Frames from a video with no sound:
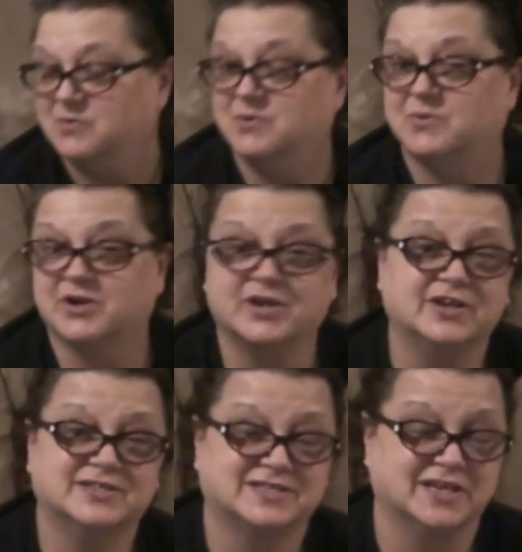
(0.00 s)
Well, we're
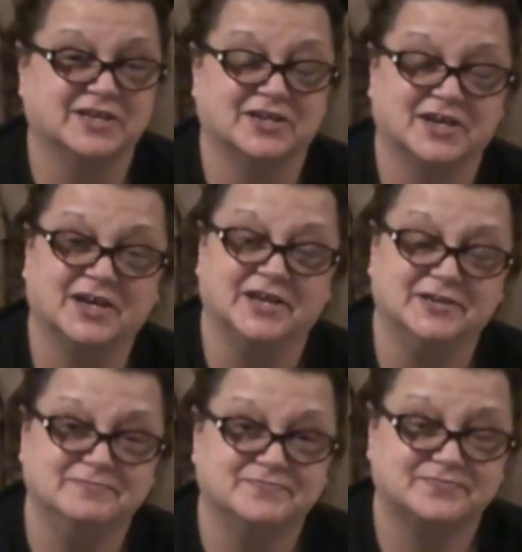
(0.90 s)
going to say
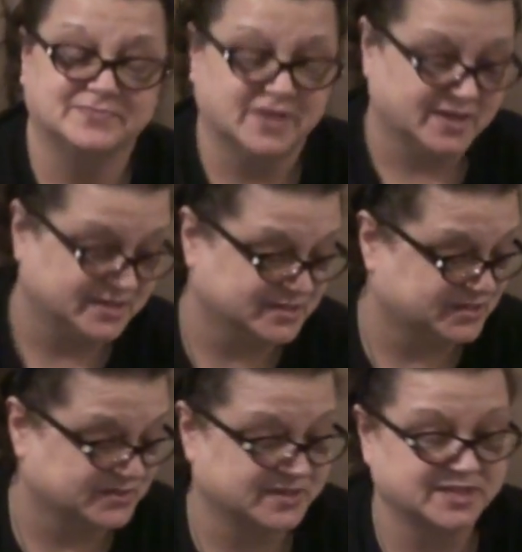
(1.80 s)
goodnight. Oh, good. I
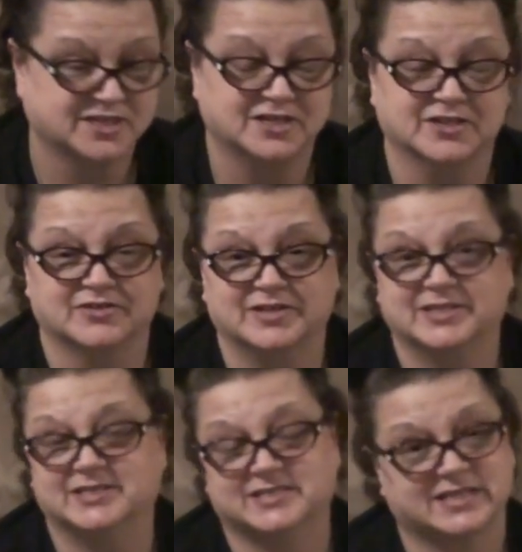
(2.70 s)
didn't do any
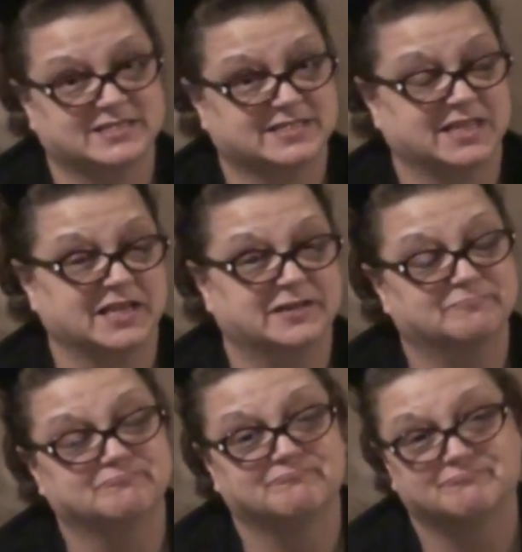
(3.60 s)
coloring because I
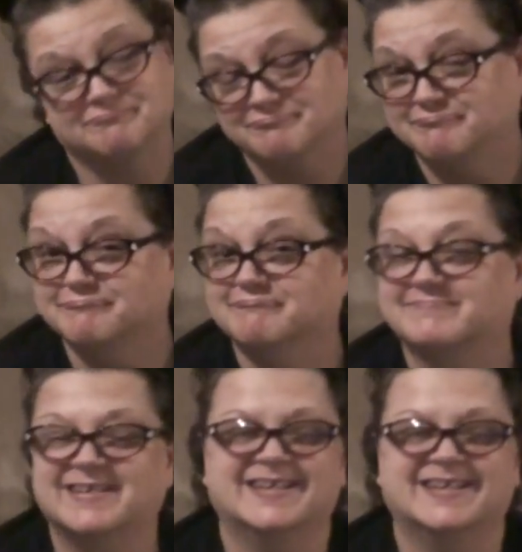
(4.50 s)
slept. Hmm.